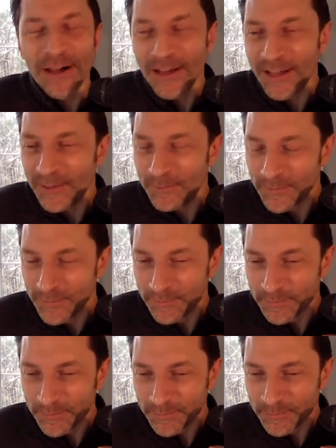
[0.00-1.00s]
uh,
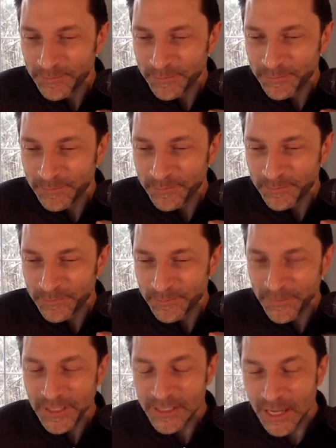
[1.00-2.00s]

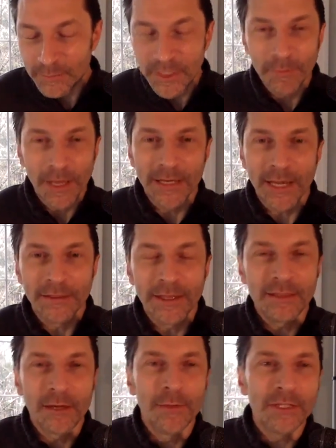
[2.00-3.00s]
this comes to mind. I
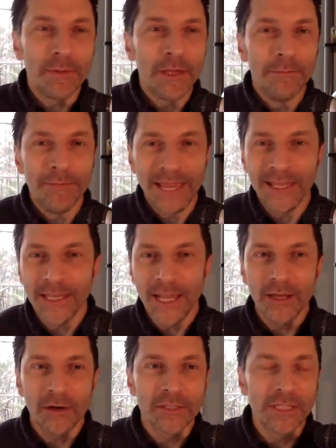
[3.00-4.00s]
think there must be a
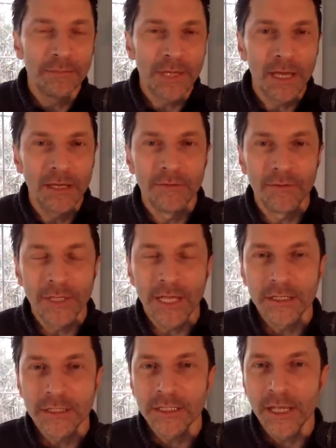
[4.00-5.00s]
mandate or some kind of a
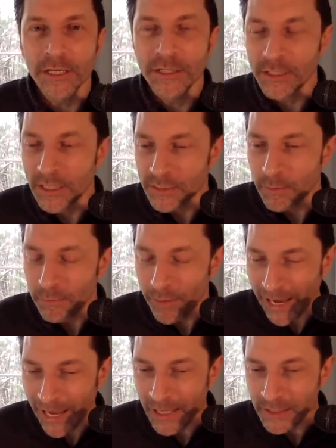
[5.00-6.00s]
legislation that's been
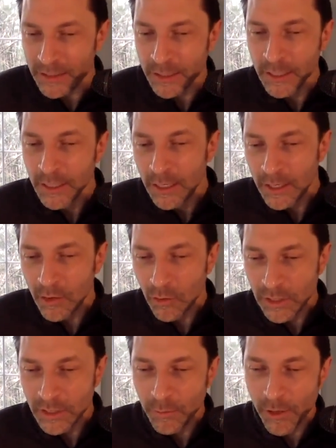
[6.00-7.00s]
passed,
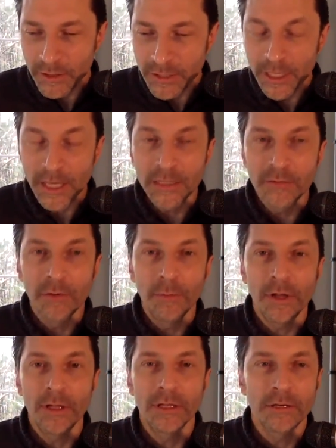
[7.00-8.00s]
according to Boston College
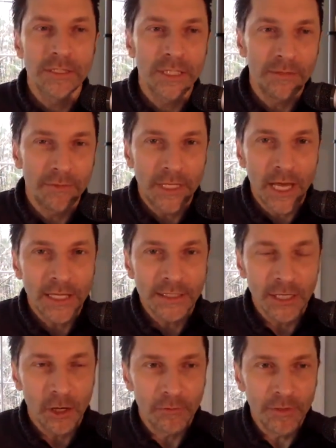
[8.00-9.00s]
football under Steve
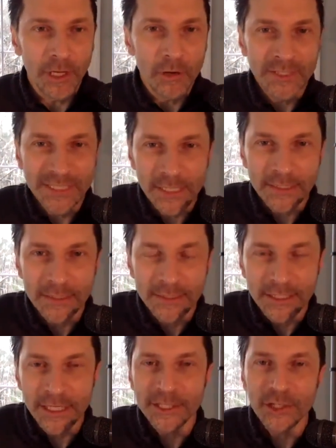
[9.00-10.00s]
Addazio. If you go six and
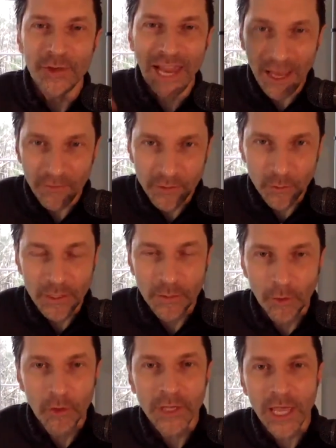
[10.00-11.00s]
six, you have to win
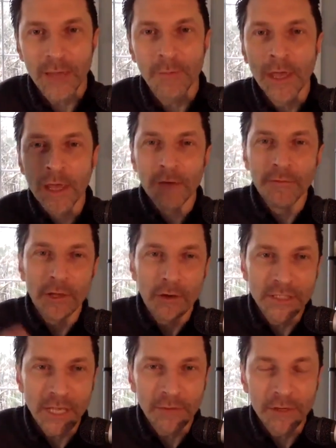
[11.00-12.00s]
the bowl game. If you
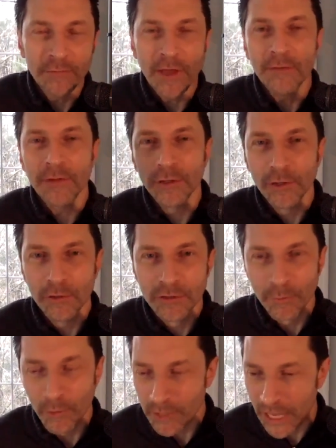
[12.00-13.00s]
go seven and five, you lose
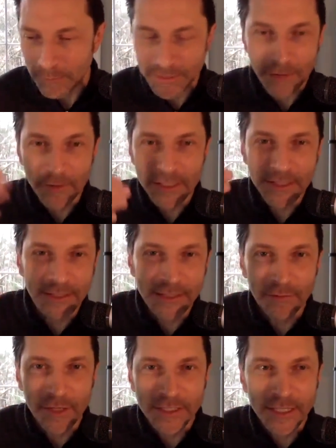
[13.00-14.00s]
the bowl game. Seven and six,
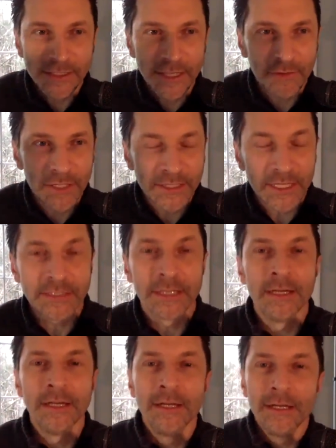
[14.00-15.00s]
seven and six, seven and six.
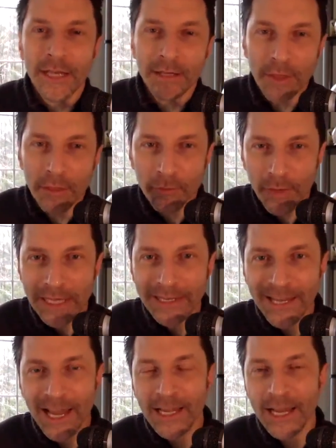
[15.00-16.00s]
You had the three
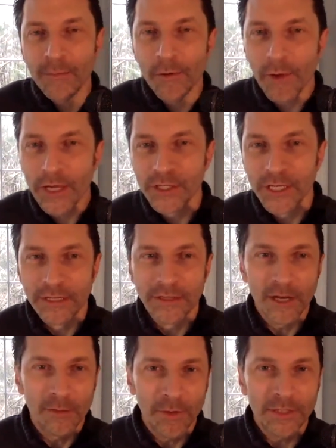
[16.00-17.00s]
and nine aberration in
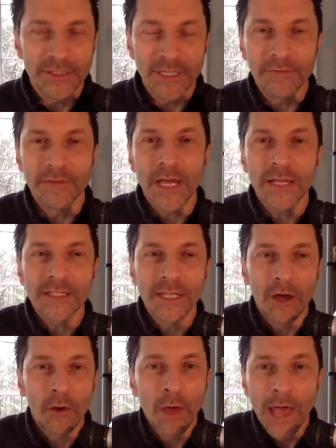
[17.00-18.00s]
there. But Steve
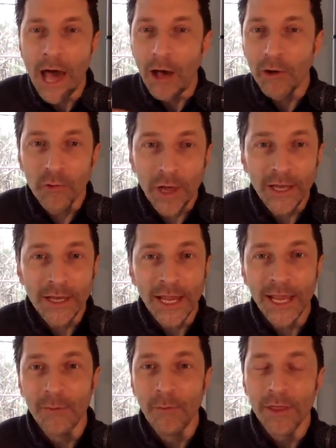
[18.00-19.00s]
Addazio, I'll credit
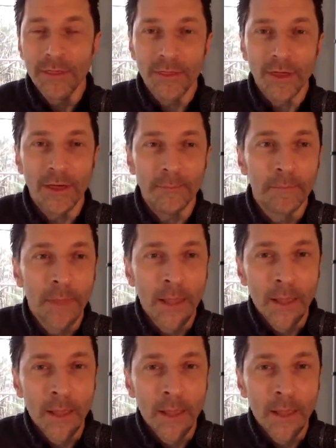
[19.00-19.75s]
him with um,